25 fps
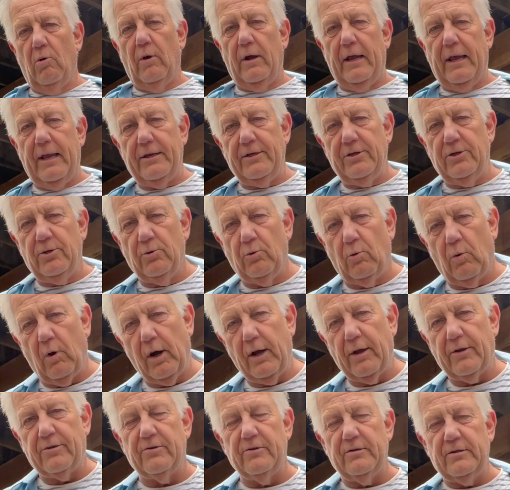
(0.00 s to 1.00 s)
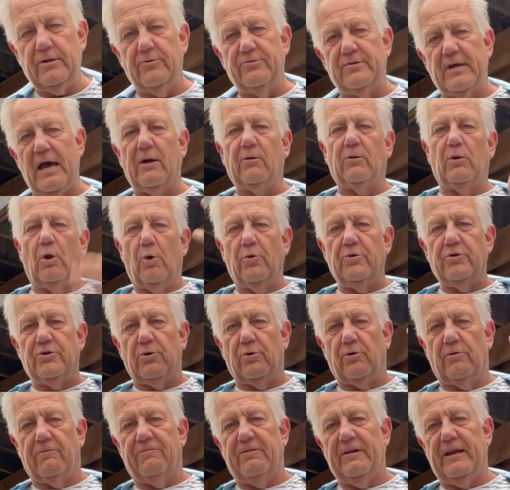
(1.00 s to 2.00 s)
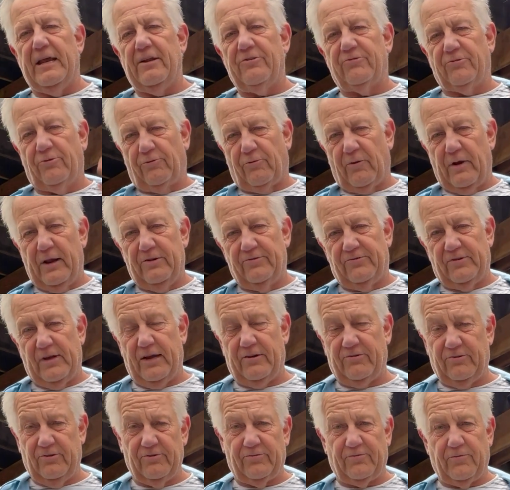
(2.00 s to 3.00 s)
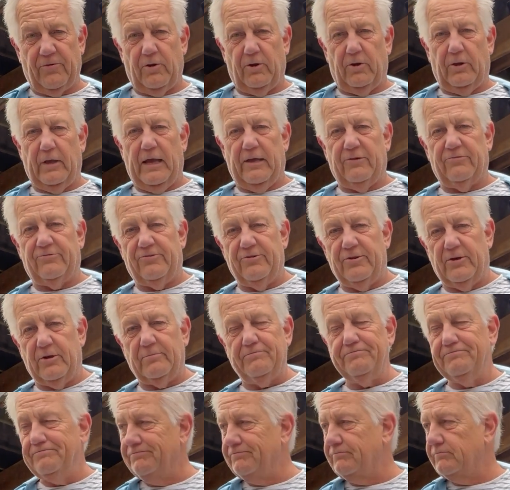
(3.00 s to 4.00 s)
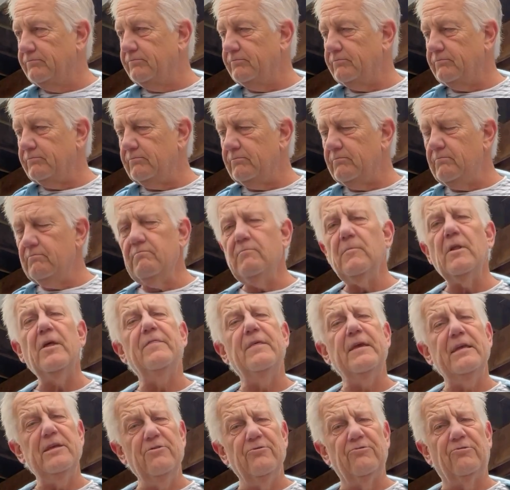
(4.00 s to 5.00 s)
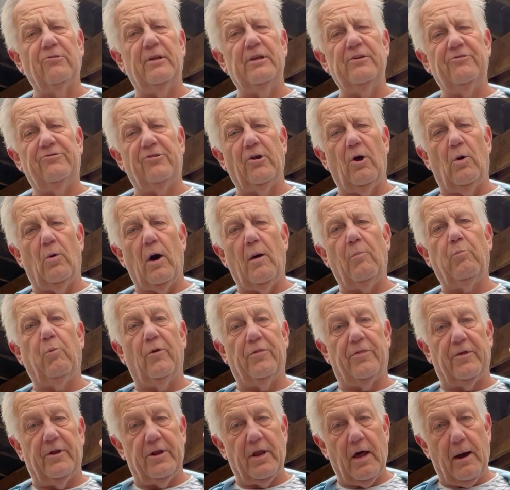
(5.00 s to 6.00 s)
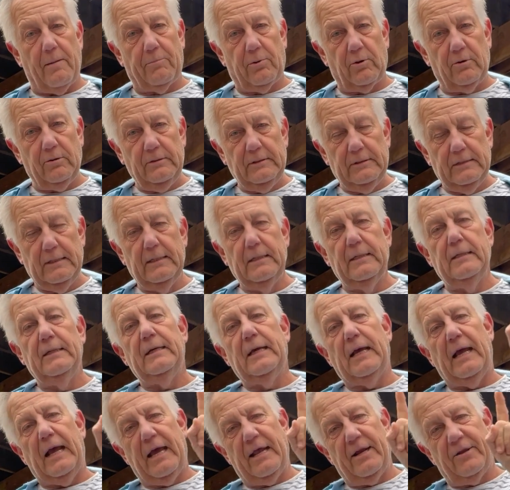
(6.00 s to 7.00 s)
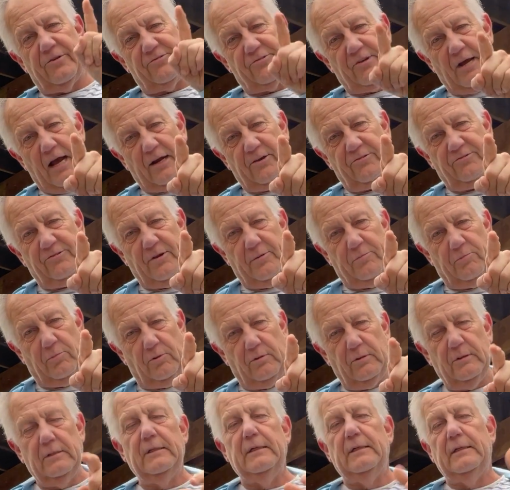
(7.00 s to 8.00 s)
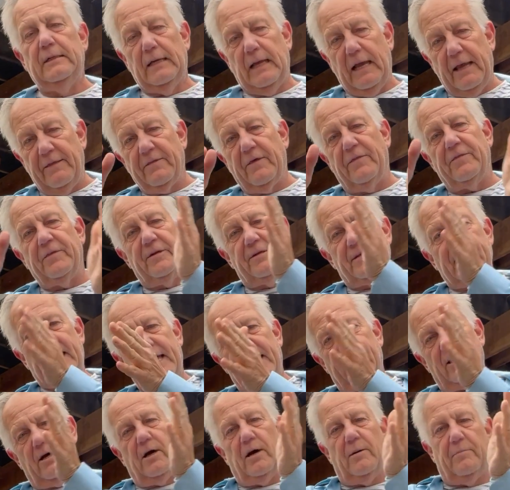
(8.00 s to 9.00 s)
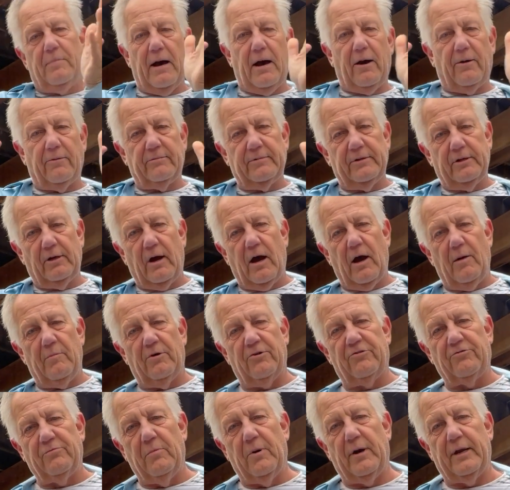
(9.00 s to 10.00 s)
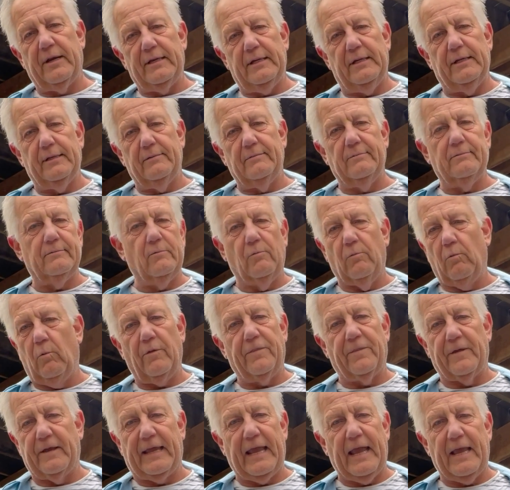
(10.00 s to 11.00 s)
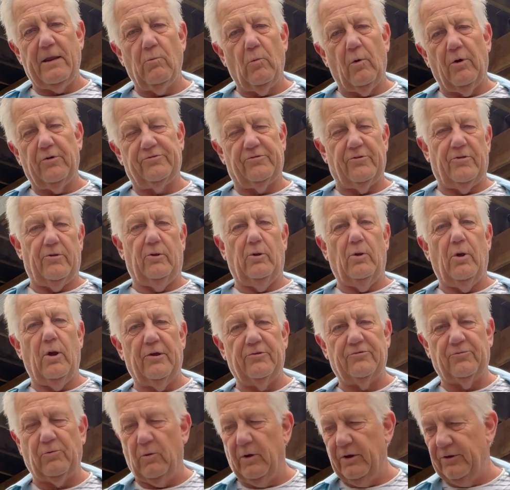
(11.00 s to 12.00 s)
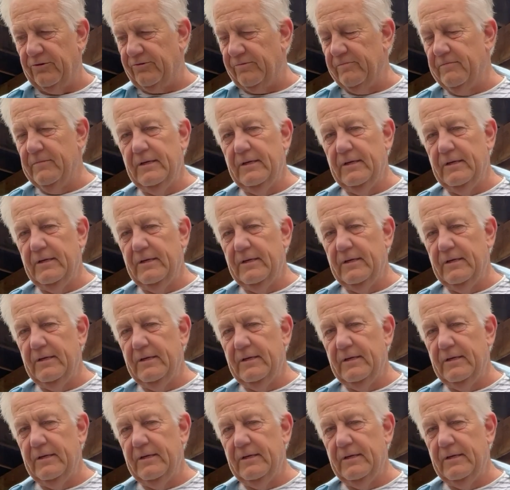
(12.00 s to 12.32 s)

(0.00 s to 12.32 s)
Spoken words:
and you download your financial transactions for the last year, they usually show up with a number and a stock symbol, and then the data about how much money and what the gain was or the loss was.